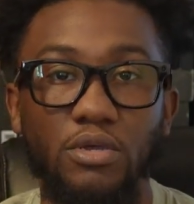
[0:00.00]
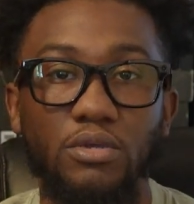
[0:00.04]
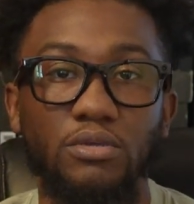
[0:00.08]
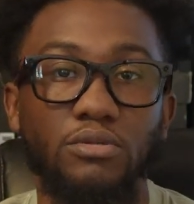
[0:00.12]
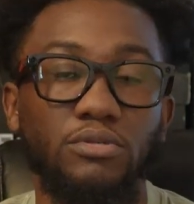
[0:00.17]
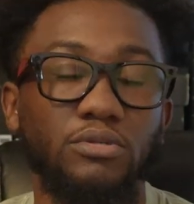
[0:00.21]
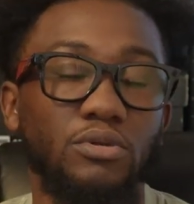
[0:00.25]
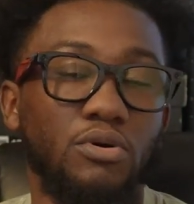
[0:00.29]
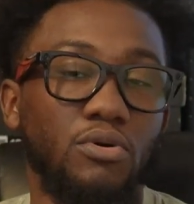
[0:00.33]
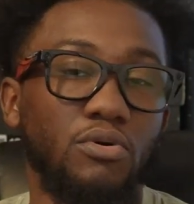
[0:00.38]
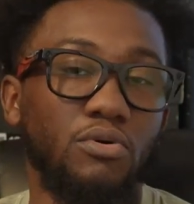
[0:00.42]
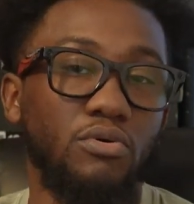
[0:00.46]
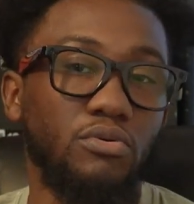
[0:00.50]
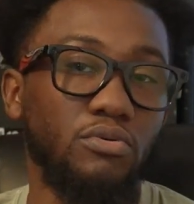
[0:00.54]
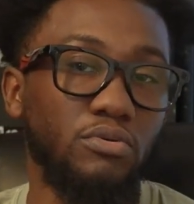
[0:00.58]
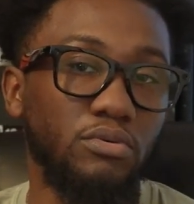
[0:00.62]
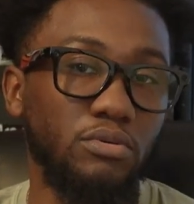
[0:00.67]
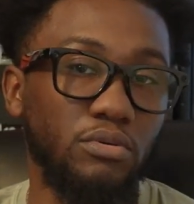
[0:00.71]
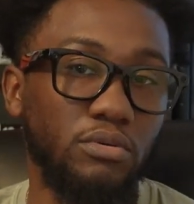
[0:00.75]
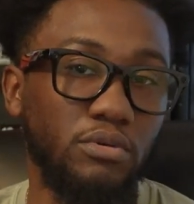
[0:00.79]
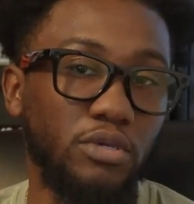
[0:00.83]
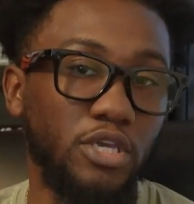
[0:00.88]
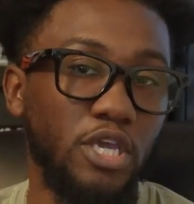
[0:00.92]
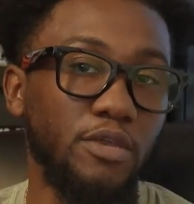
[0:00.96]
So
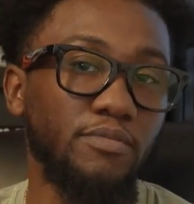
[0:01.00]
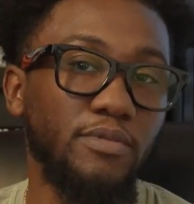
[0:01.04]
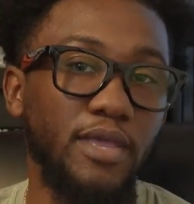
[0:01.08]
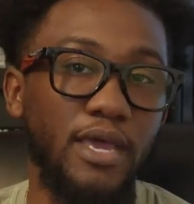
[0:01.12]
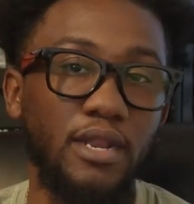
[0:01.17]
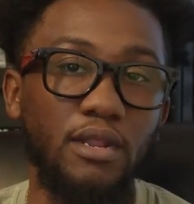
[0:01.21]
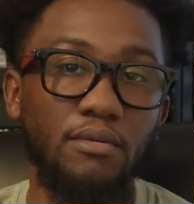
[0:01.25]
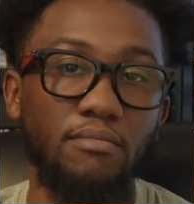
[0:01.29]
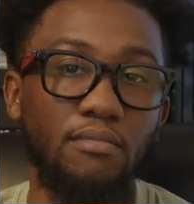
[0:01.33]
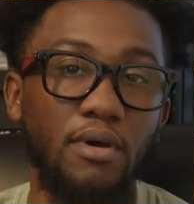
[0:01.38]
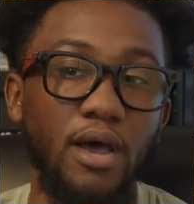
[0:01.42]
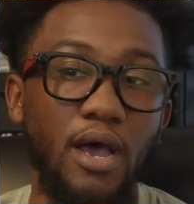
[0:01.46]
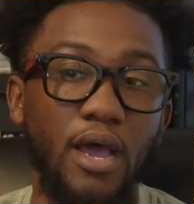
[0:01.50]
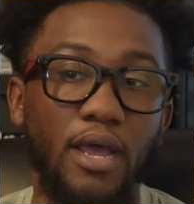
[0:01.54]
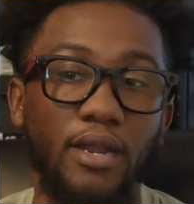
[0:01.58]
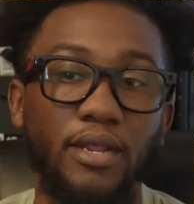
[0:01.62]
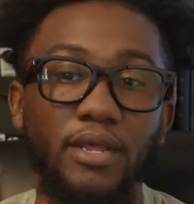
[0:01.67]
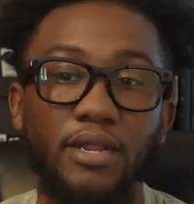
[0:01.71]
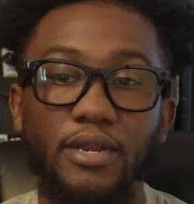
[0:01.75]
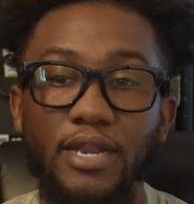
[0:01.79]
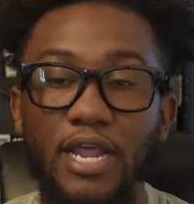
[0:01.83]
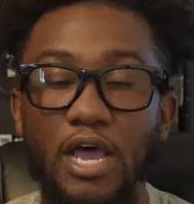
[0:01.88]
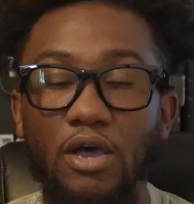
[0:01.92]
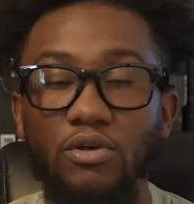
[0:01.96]
keep that in
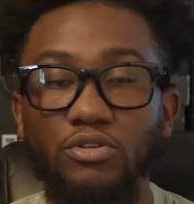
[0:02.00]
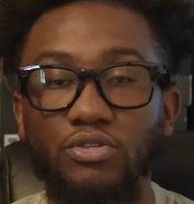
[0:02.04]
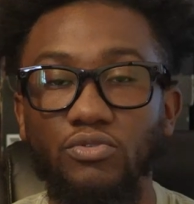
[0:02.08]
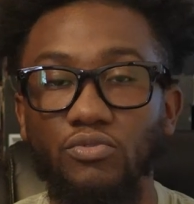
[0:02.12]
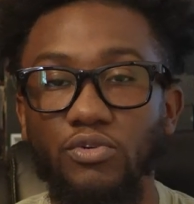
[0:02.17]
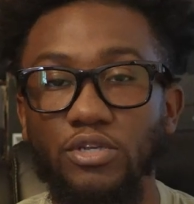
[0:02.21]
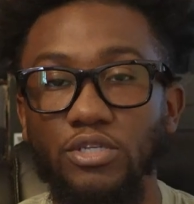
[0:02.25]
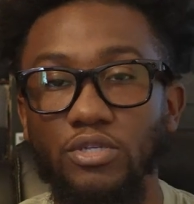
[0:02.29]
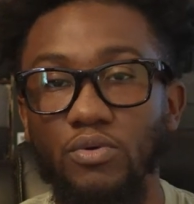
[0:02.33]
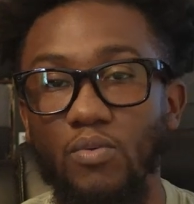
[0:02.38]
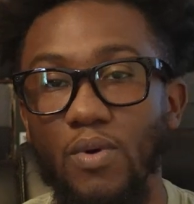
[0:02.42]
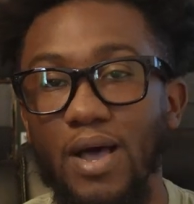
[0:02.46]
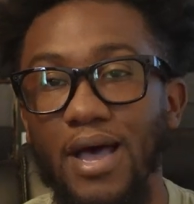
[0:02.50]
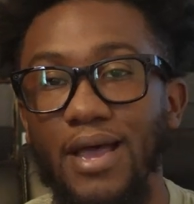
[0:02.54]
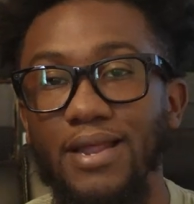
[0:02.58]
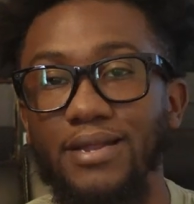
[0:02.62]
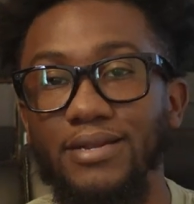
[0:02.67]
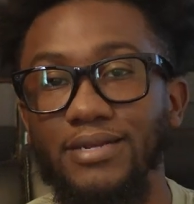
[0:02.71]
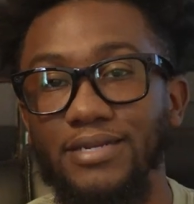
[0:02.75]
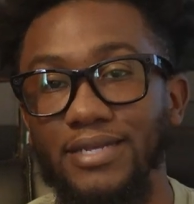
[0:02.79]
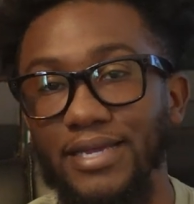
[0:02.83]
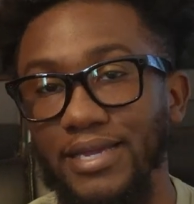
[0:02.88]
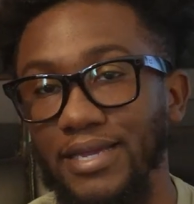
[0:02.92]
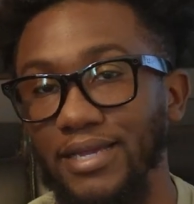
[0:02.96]
mind, and that was the reason why I
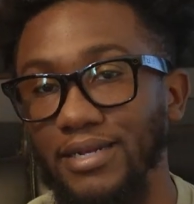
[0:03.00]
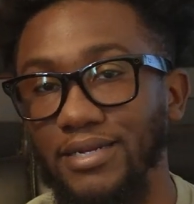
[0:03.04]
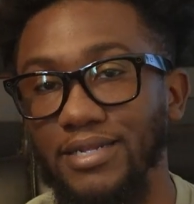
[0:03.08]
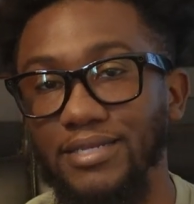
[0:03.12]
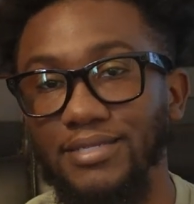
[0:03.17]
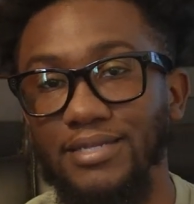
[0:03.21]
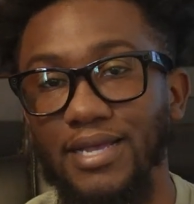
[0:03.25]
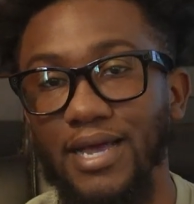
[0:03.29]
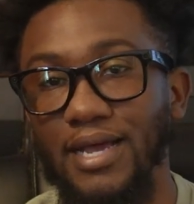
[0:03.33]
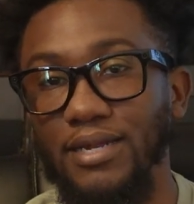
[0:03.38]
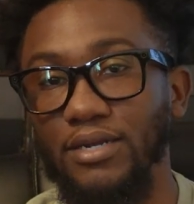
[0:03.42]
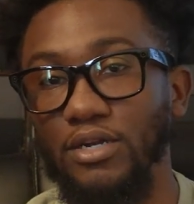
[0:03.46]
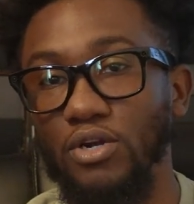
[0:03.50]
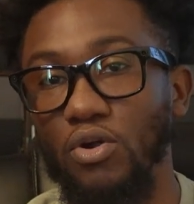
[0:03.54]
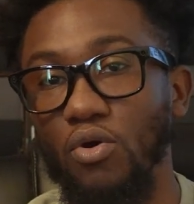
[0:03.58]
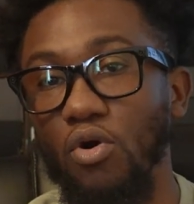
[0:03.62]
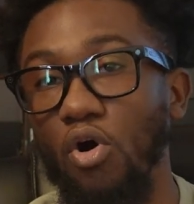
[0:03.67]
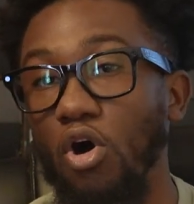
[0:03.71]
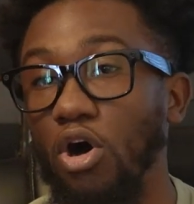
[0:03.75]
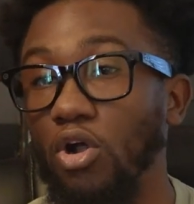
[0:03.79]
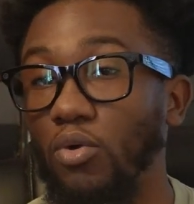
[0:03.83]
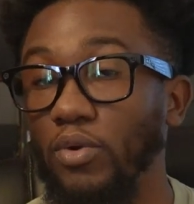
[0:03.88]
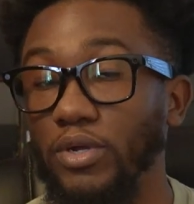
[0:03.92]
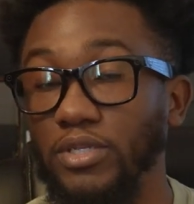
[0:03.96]
didn't decide to go
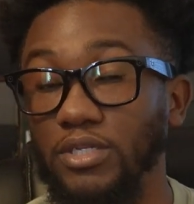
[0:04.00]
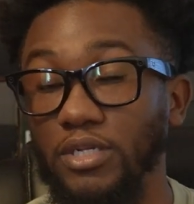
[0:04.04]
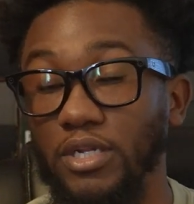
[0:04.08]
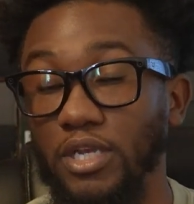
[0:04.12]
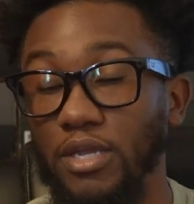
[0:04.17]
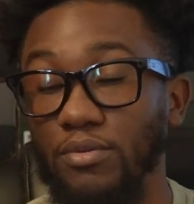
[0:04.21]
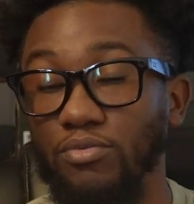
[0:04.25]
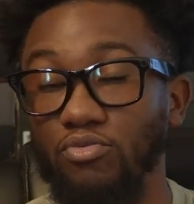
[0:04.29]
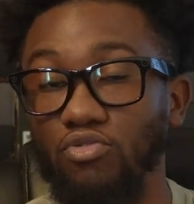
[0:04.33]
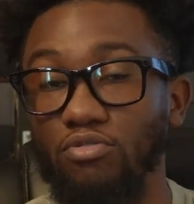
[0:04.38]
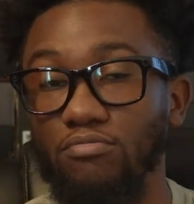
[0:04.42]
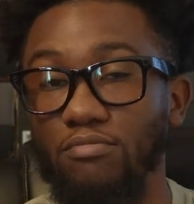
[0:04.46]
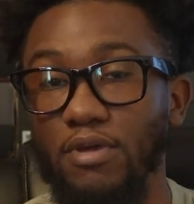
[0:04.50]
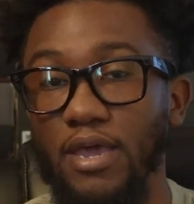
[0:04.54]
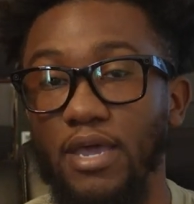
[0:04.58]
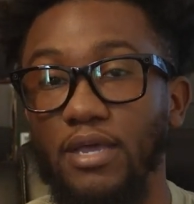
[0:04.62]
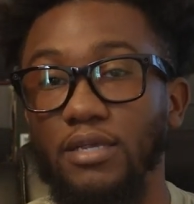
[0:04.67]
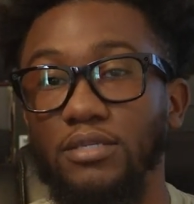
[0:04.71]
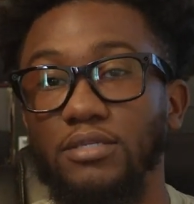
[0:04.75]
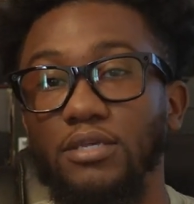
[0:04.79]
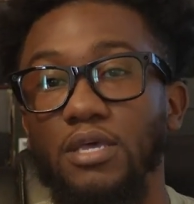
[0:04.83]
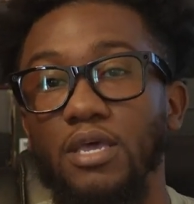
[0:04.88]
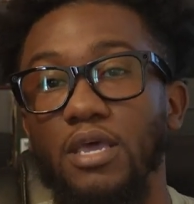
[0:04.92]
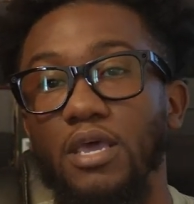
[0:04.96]
all the way to the M3
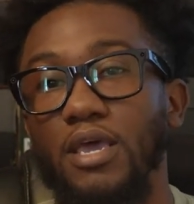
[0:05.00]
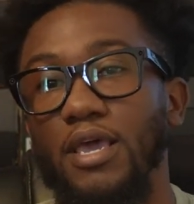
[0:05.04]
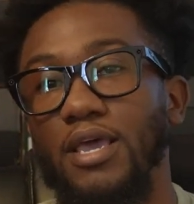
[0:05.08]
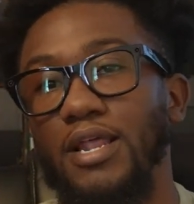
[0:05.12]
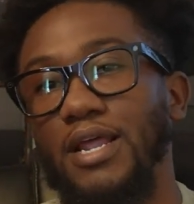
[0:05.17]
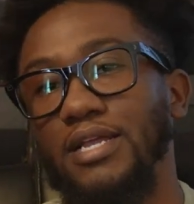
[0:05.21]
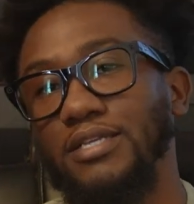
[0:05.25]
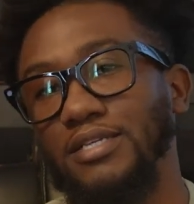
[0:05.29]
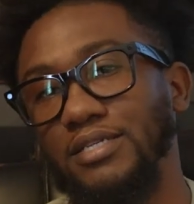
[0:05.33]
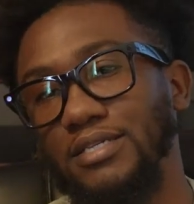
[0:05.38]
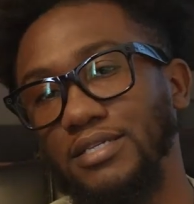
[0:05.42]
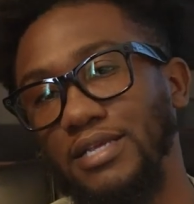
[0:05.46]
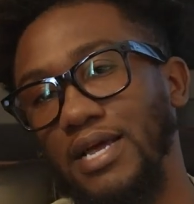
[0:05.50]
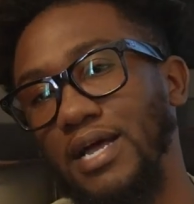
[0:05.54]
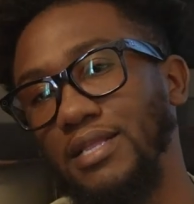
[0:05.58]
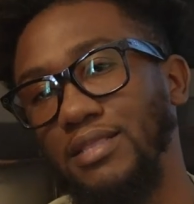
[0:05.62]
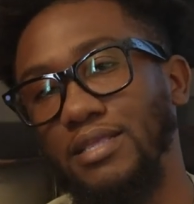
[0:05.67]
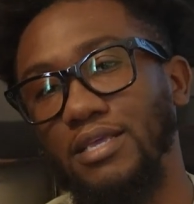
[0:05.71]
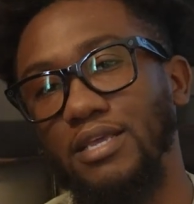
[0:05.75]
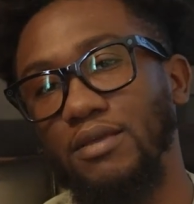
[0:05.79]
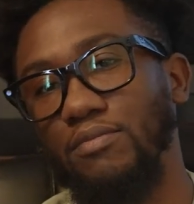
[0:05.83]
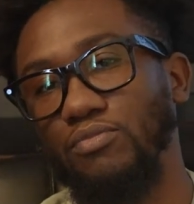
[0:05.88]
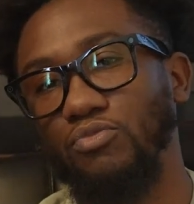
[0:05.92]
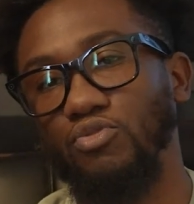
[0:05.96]
Max, and I just got
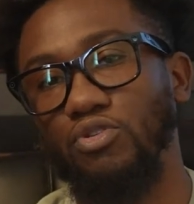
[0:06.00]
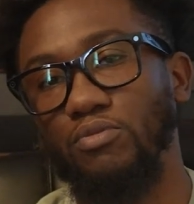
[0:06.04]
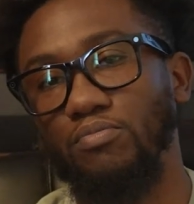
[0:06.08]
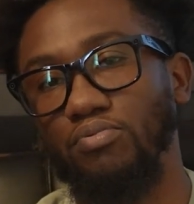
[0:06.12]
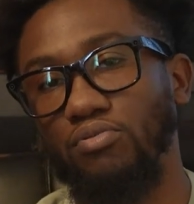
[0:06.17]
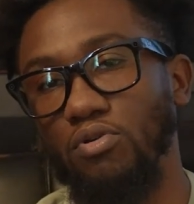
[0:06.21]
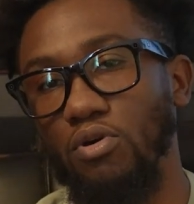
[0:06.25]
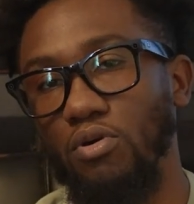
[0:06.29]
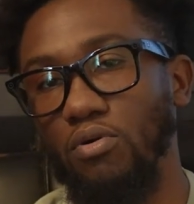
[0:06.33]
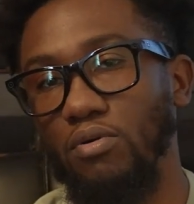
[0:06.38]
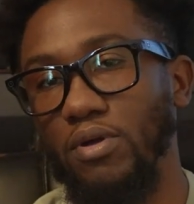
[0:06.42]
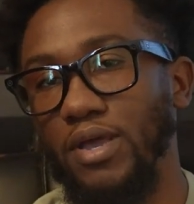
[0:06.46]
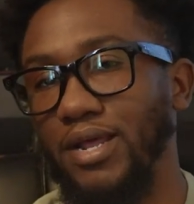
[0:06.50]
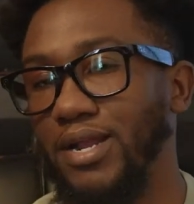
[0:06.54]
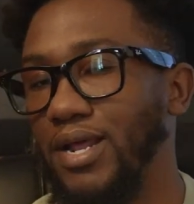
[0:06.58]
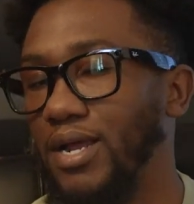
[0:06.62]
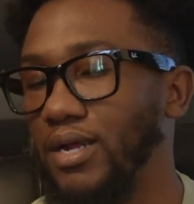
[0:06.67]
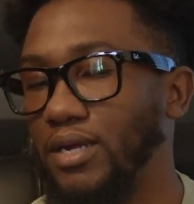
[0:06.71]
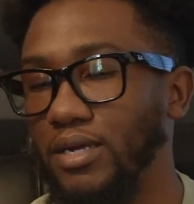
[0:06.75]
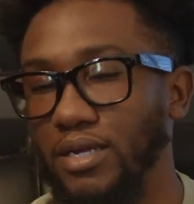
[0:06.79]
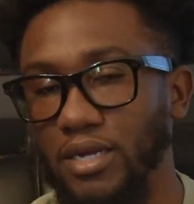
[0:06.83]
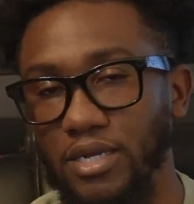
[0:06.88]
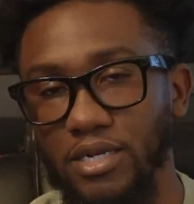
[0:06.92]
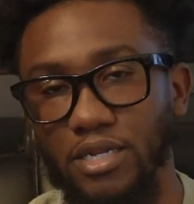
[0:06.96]
the M3 Pro, and I
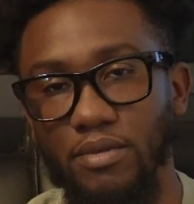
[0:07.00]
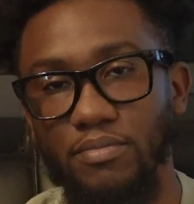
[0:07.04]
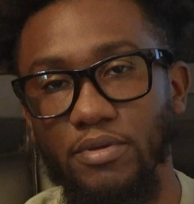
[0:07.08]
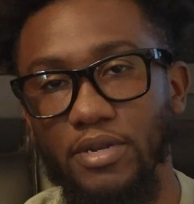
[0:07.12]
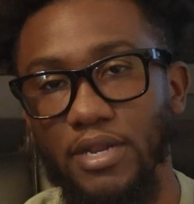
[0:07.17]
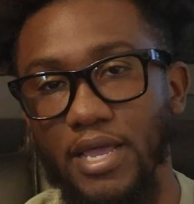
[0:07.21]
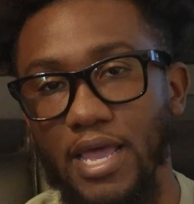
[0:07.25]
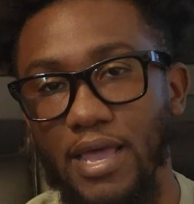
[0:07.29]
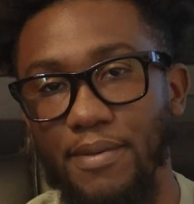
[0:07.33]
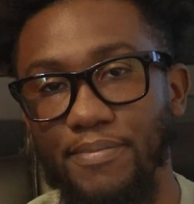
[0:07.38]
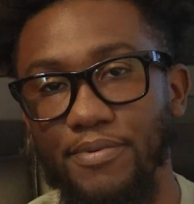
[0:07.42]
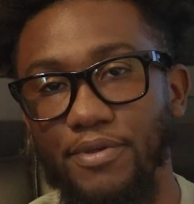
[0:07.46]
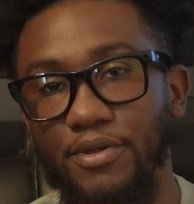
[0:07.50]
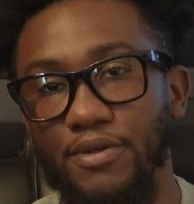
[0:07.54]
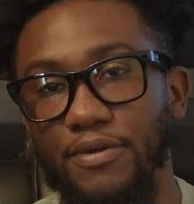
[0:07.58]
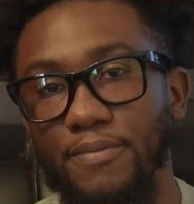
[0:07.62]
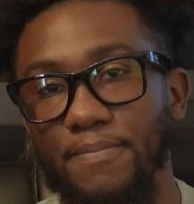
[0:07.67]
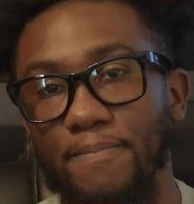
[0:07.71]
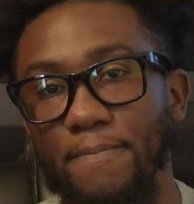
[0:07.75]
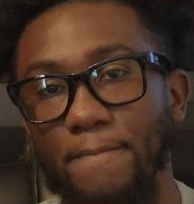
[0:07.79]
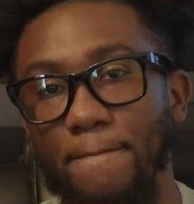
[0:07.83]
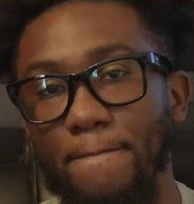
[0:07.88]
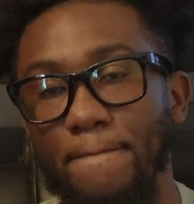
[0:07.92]
couldn't have been happier.